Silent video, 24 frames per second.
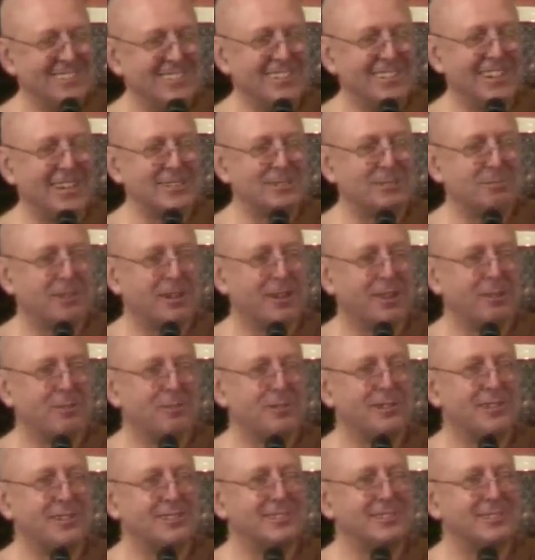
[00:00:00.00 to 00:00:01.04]
that's one of the
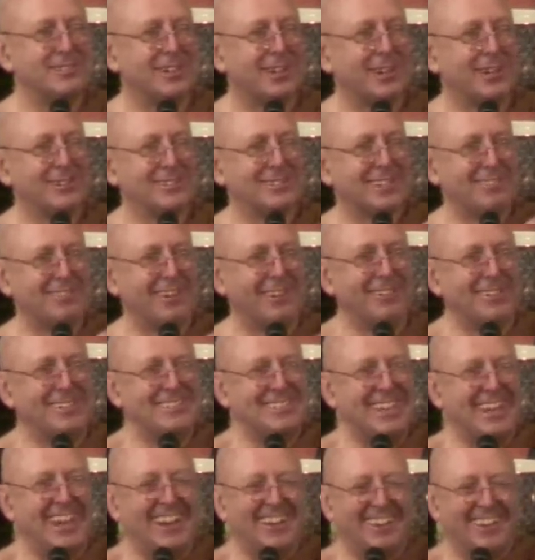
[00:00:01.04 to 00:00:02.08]
worst jokes I've ever
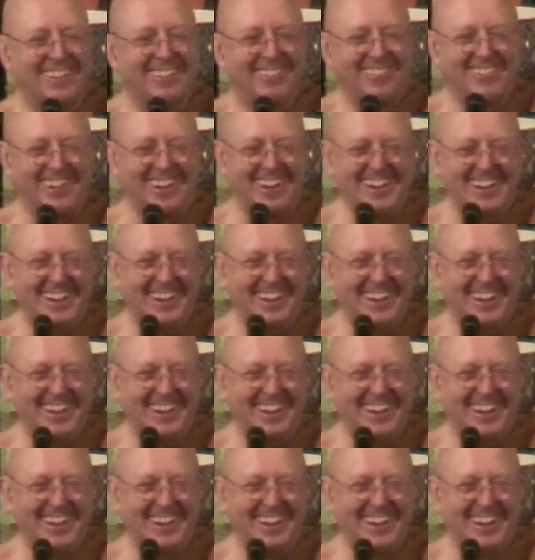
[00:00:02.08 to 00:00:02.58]
said on a podcast.